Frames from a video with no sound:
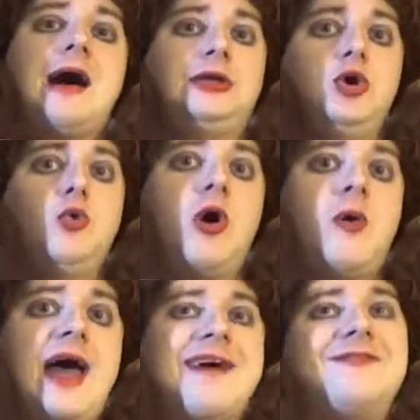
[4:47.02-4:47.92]
you
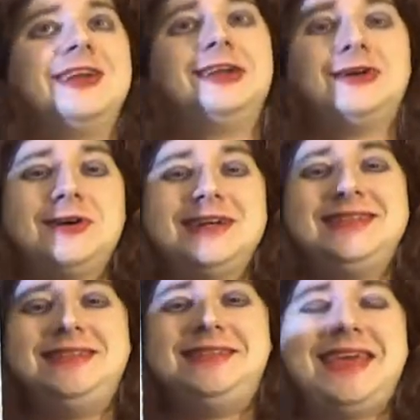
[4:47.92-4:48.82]
all have a
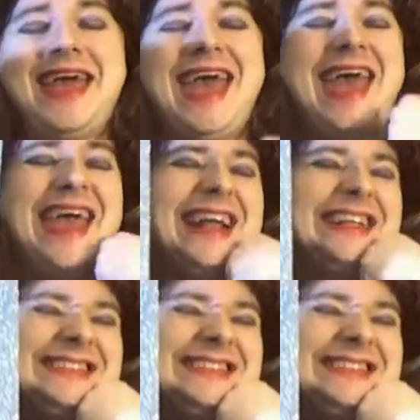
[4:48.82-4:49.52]
good day.